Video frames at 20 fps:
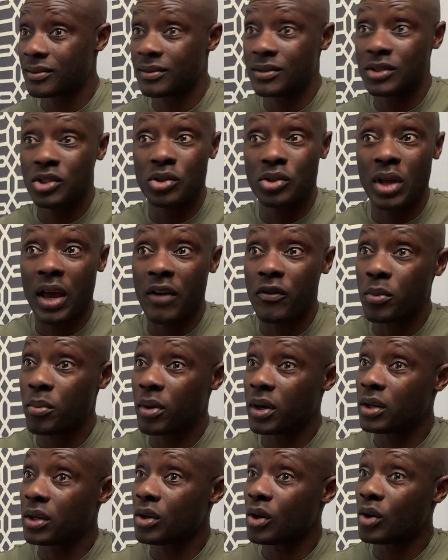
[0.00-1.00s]

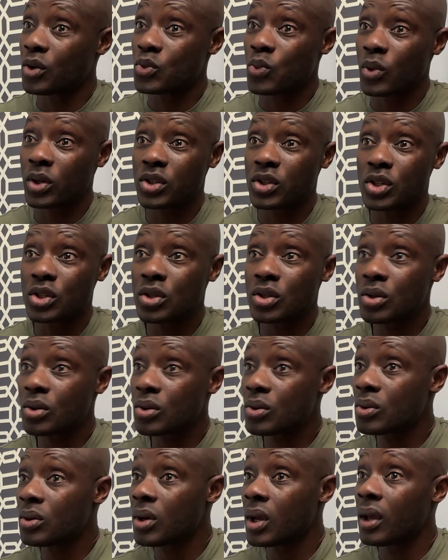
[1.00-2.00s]
Everybody knows what to
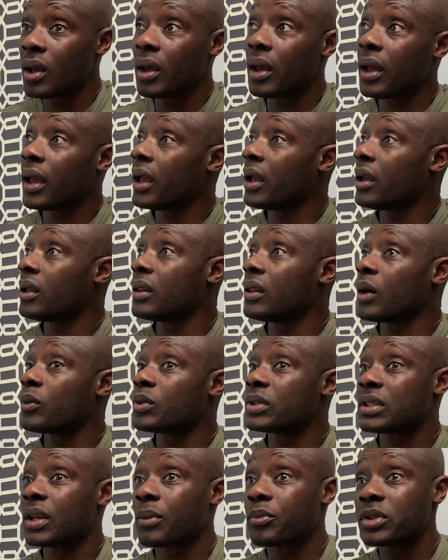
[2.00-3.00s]
do. Hey, that
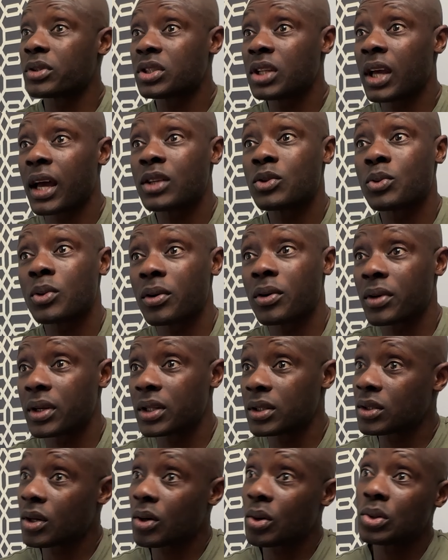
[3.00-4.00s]
was separate checks. We already
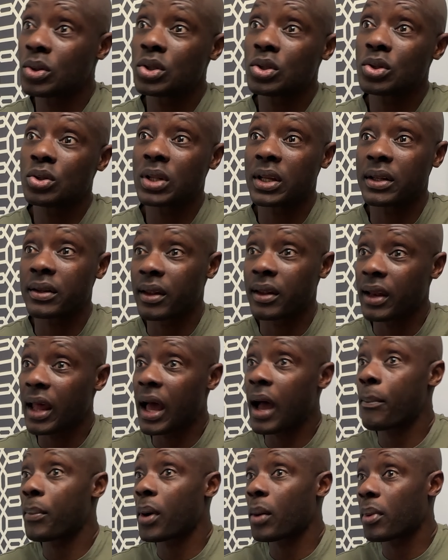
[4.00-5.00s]
told you. This and
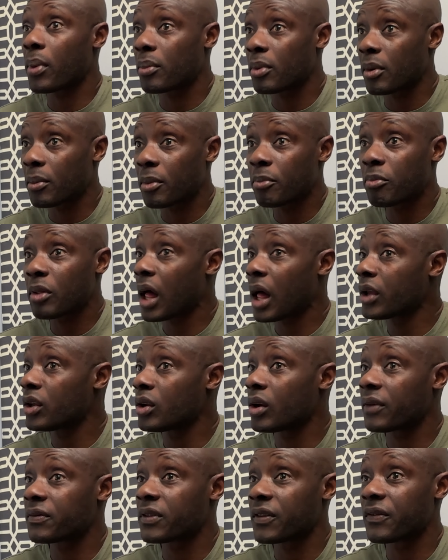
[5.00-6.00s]
that, blah, blah, blah, blah, blah. You
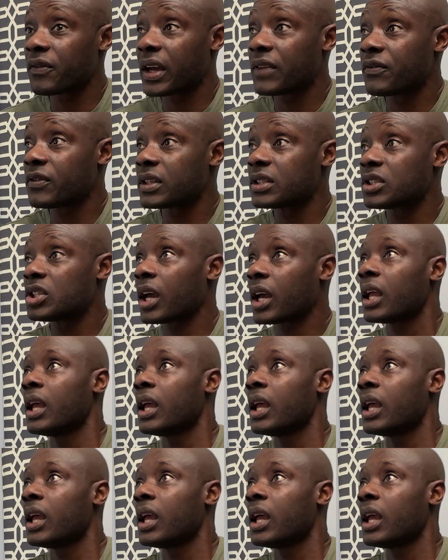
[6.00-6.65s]
don't have to fight for the check.